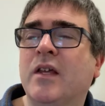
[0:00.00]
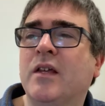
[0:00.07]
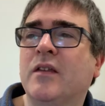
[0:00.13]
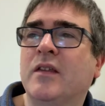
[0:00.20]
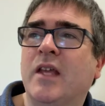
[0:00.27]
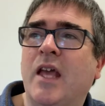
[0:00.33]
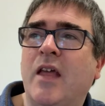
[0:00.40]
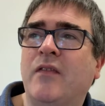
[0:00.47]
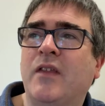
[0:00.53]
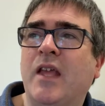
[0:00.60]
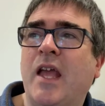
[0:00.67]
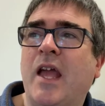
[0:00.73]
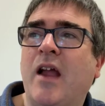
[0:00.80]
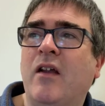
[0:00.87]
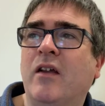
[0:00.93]
the
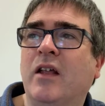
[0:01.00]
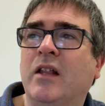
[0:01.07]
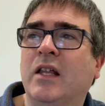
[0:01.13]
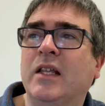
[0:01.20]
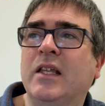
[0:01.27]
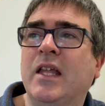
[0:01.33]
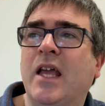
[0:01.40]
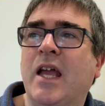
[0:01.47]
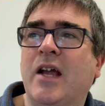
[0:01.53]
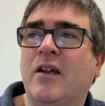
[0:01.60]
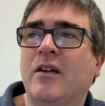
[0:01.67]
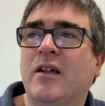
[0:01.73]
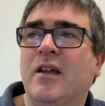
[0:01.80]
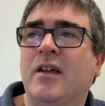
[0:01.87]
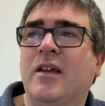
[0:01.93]
air and clean the
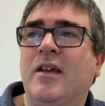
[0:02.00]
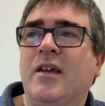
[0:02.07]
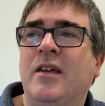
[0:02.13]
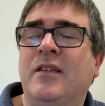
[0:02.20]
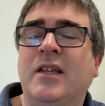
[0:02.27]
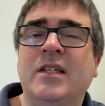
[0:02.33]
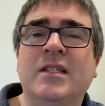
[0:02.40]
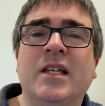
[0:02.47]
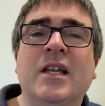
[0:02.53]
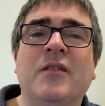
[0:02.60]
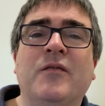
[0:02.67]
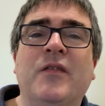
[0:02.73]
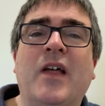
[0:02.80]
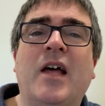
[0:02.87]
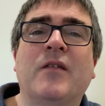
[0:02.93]
air, let's think
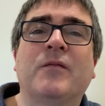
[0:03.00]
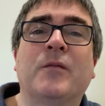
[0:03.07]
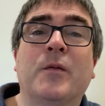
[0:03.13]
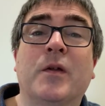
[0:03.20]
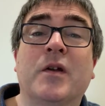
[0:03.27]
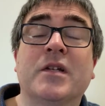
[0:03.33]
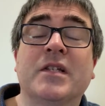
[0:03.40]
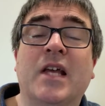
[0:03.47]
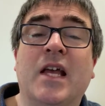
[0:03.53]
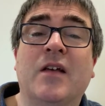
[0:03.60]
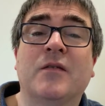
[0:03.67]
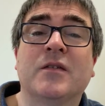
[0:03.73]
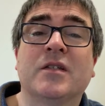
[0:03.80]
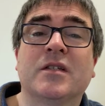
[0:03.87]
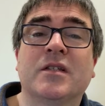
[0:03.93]
of that for
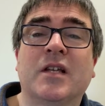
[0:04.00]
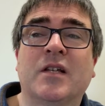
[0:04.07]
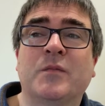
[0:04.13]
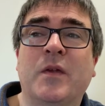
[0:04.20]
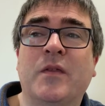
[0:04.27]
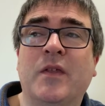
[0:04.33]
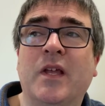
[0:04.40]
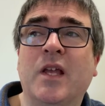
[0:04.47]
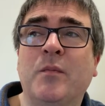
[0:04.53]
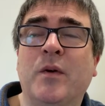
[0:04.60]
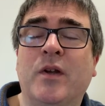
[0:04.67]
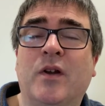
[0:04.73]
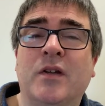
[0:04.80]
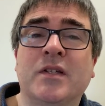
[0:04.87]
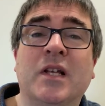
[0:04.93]
ourselves as we think
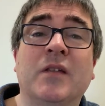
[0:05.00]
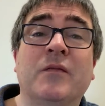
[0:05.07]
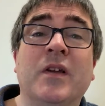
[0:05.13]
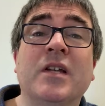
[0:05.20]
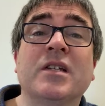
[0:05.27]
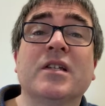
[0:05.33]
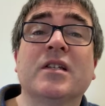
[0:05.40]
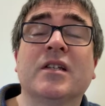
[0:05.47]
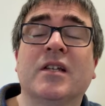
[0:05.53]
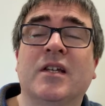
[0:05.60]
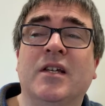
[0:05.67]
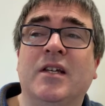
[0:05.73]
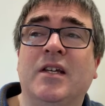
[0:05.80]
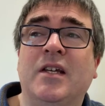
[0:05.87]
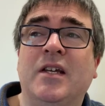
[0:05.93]
about our salvation,
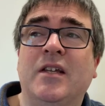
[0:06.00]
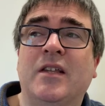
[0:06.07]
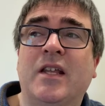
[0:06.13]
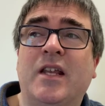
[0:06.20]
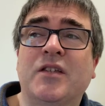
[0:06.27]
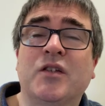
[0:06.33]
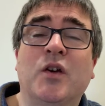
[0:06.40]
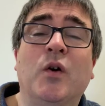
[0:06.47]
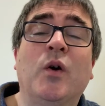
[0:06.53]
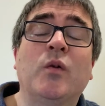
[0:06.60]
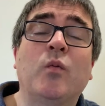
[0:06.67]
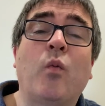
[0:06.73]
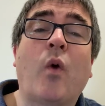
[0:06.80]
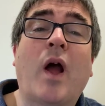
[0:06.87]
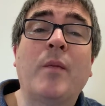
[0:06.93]
that it's
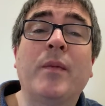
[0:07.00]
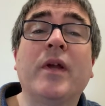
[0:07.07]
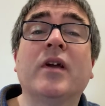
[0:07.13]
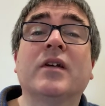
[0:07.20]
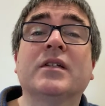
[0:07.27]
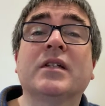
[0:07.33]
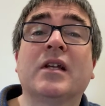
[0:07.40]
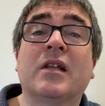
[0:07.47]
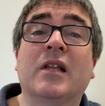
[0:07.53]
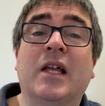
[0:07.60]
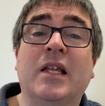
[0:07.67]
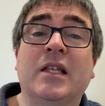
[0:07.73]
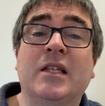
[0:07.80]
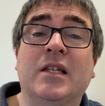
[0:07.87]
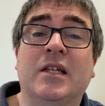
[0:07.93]
God wiping us
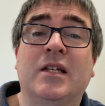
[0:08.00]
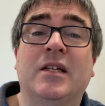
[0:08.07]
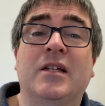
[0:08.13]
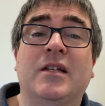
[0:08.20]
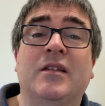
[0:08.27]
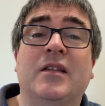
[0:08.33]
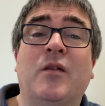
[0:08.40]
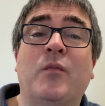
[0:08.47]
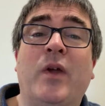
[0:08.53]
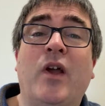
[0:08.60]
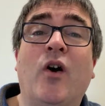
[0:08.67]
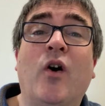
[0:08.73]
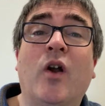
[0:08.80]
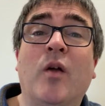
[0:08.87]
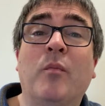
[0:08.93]
clean, that we
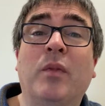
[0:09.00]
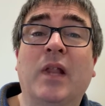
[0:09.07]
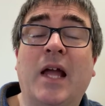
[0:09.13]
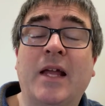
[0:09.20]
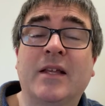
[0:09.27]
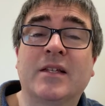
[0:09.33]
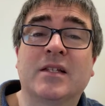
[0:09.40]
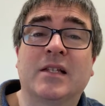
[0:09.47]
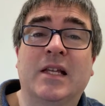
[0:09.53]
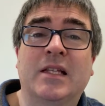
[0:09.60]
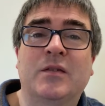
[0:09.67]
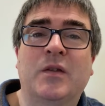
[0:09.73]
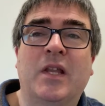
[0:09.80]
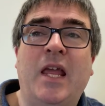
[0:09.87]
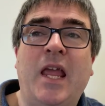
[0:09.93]
are a blank
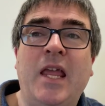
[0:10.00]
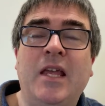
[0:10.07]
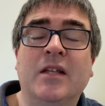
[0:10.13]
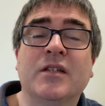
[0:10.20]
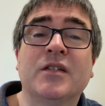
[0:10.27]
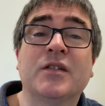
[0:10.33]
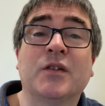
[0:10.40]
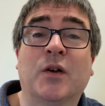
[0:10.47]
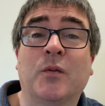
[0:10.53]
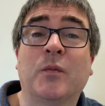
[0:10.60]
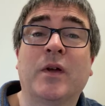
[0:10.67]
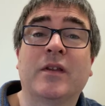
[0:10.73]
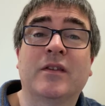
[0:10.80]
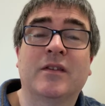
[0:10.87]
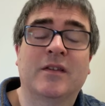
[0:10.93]
slate that he can start
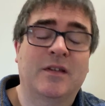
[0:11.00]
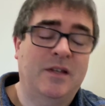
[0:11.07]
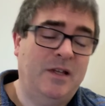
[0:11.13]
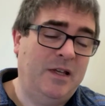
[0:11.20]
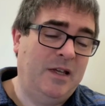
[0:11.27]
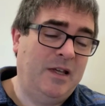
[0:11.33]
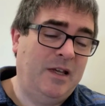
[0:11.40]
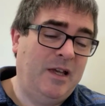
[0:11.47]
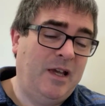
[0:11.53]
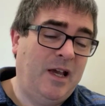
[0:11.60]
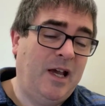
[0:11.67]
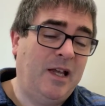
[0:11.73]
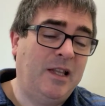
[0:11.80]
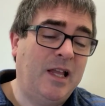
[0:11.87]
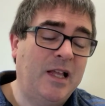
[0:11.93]
with.
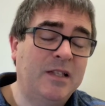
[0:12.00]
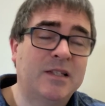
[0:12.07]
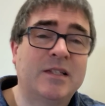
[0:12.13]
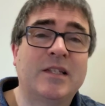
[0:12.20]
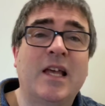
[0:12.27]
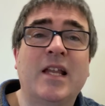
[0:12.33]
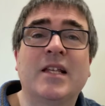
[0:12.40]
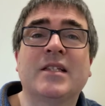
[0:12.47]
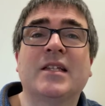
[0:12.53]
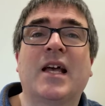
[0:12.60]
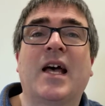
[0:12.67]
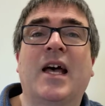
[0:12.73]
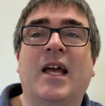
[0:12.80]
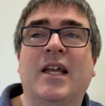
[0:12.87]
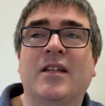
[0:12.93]
And let's set
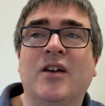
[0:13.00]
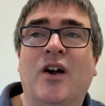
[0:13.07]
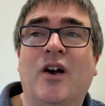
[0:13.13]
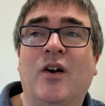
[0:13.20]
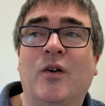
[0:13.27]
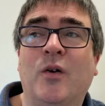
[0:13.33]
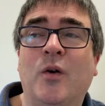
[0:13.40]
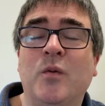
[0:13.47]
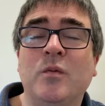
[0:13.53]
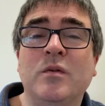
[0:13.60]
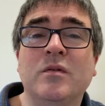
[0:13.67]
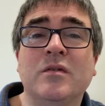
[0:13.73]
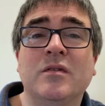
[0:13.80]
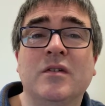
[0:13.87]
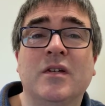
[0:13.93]
aside our
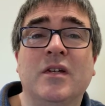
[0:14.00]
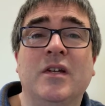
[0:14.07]
own